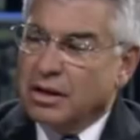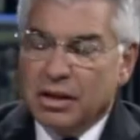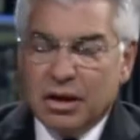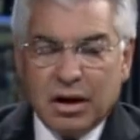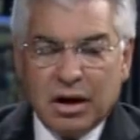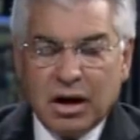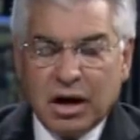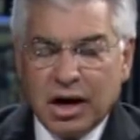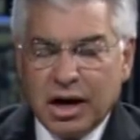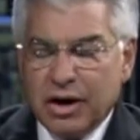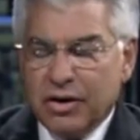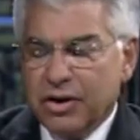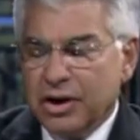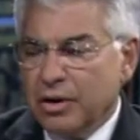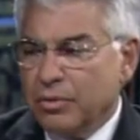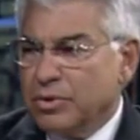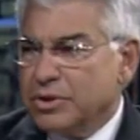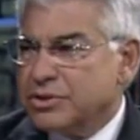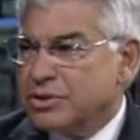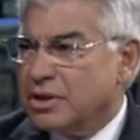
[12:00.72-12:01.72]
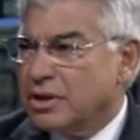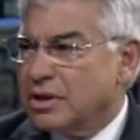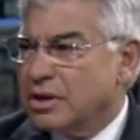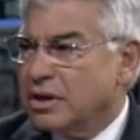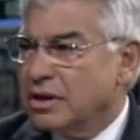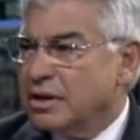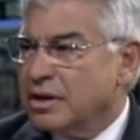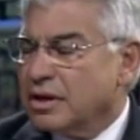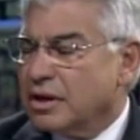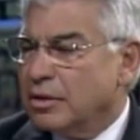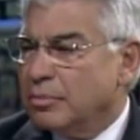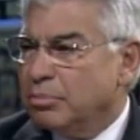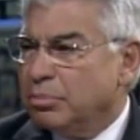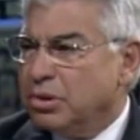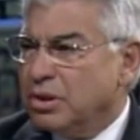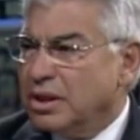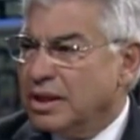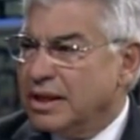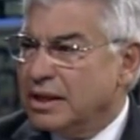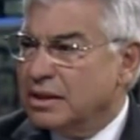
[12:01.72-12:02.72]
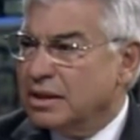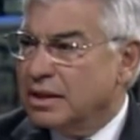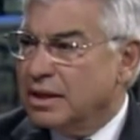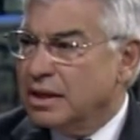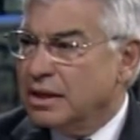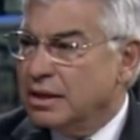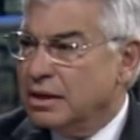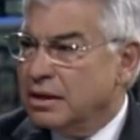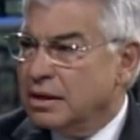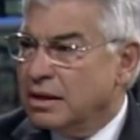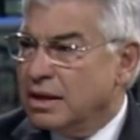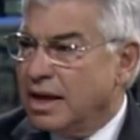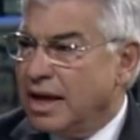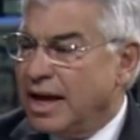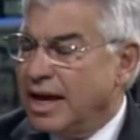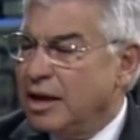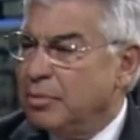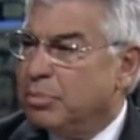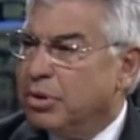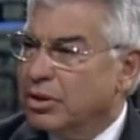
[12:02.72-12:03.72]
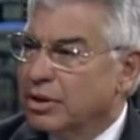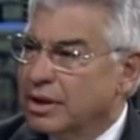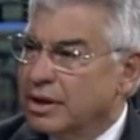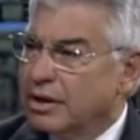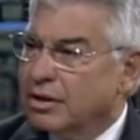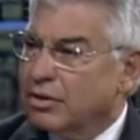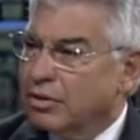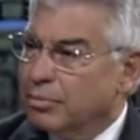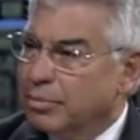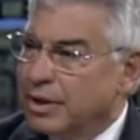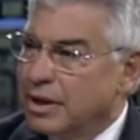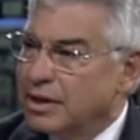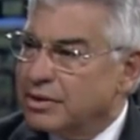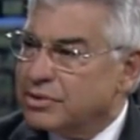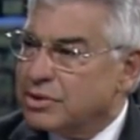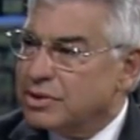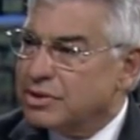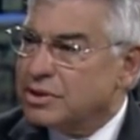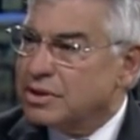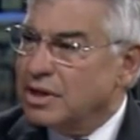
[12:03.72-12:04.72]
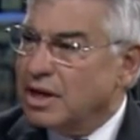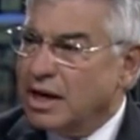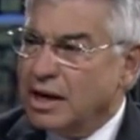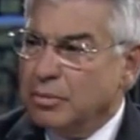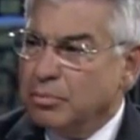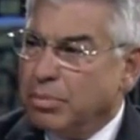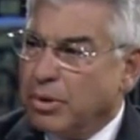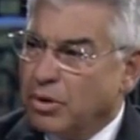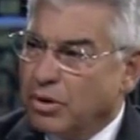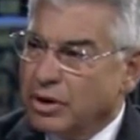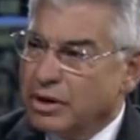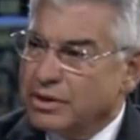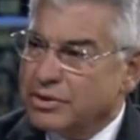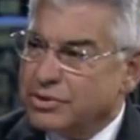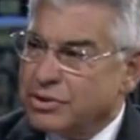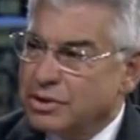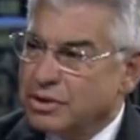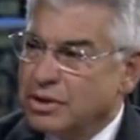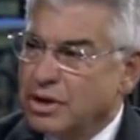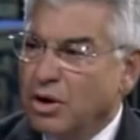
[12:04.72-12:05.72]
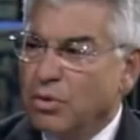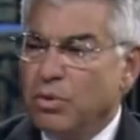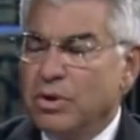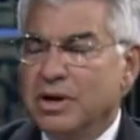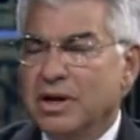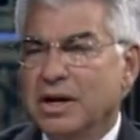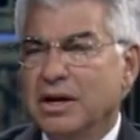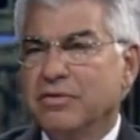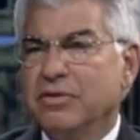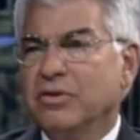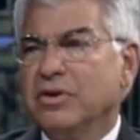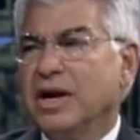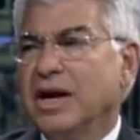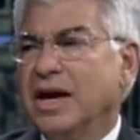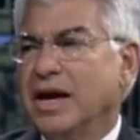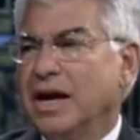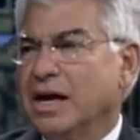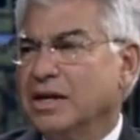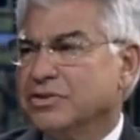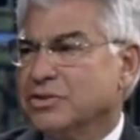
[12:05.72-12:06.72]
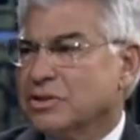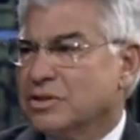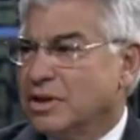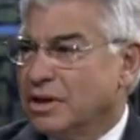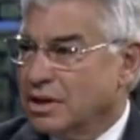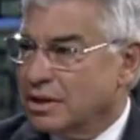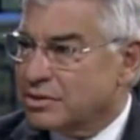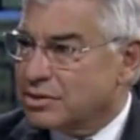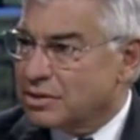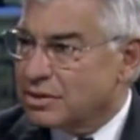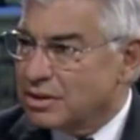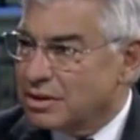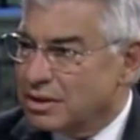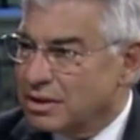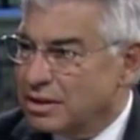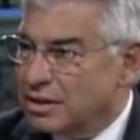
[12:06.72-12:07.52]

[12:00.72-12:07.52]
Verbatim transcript: the hiring was done on a completely apolitical basis, nonpartisan. No one ever asked us